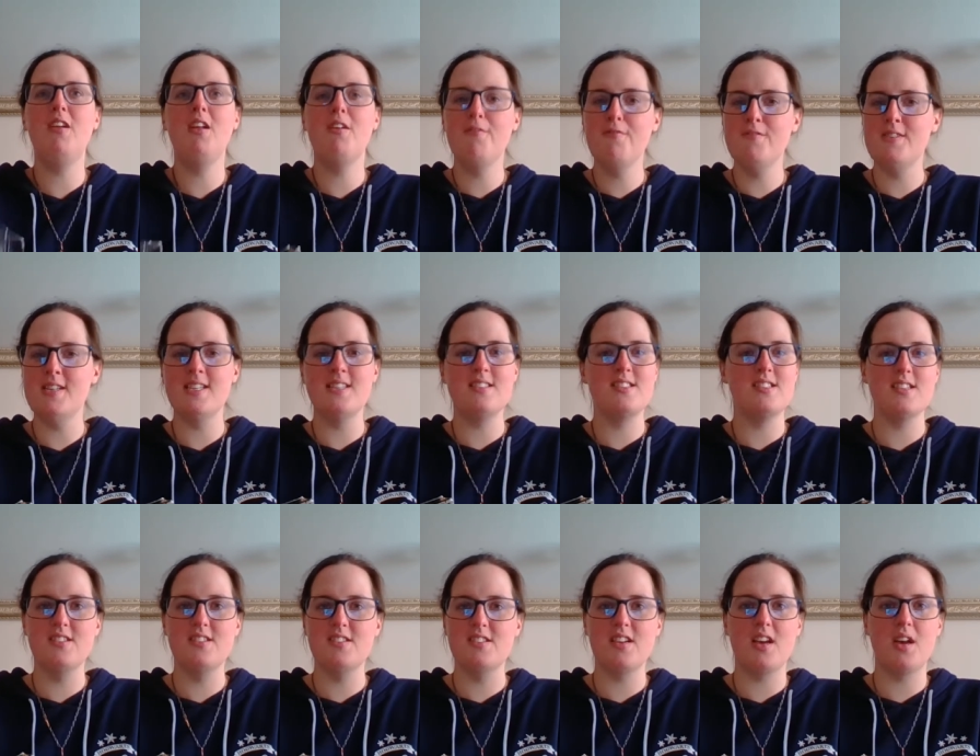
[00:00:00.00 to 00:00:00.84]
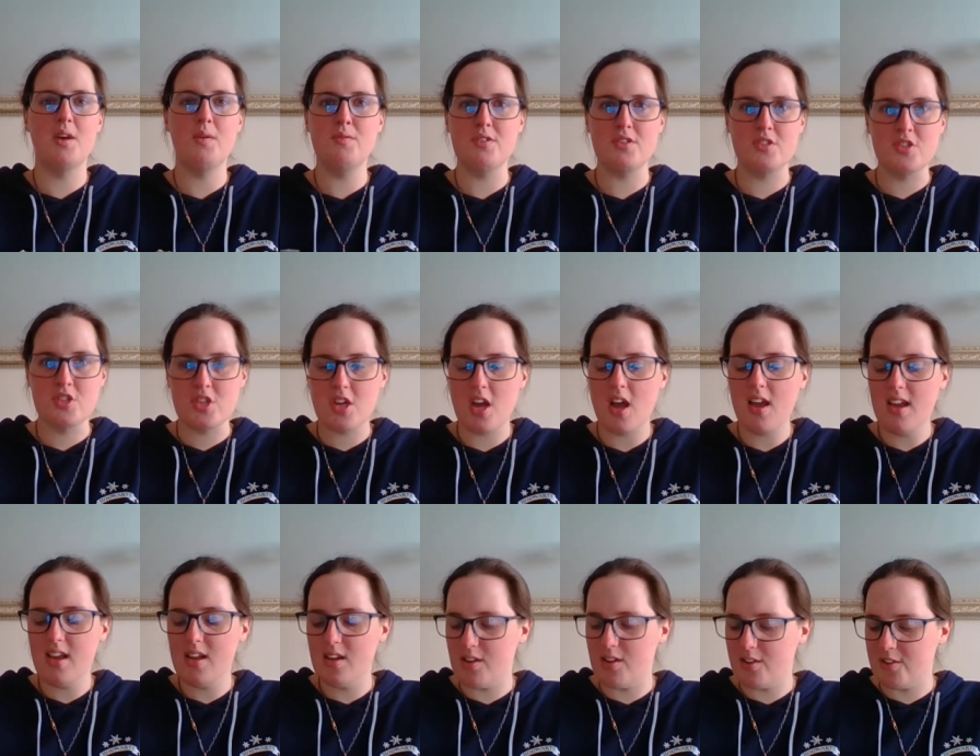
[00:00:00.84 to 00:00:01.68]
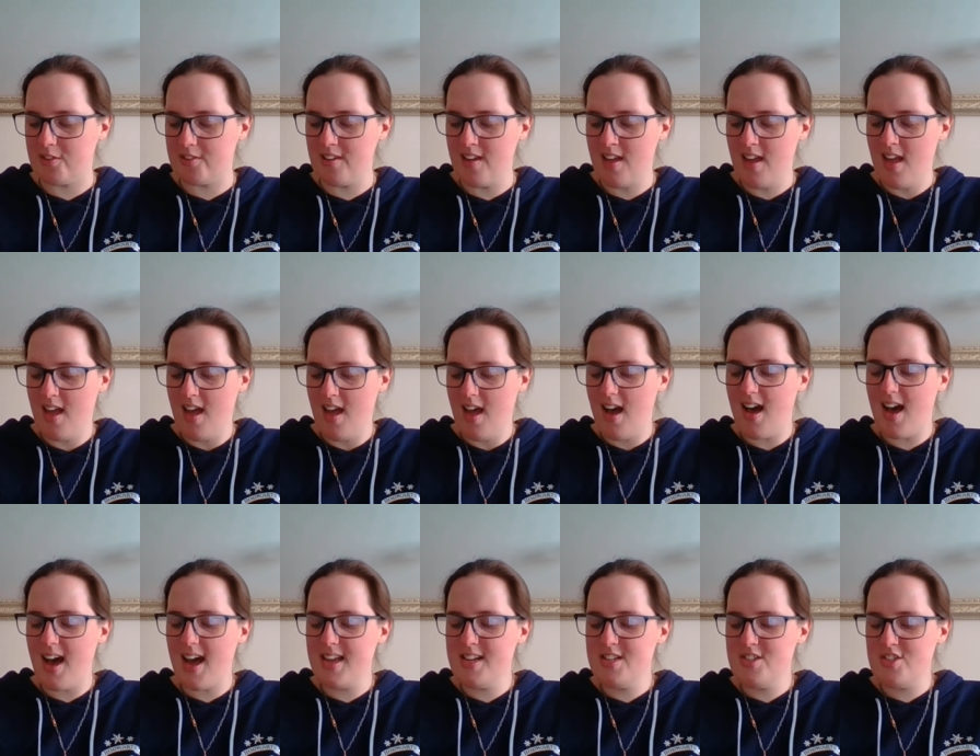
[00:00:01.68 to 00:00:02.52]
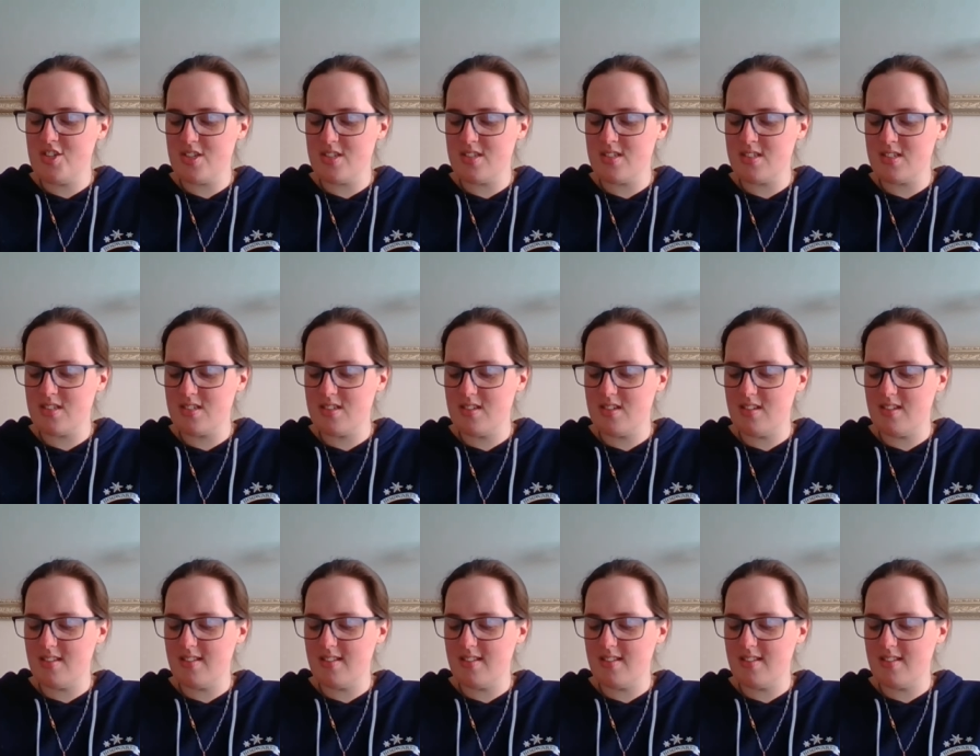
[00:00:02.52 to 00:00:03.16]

loved it since I was a child. I just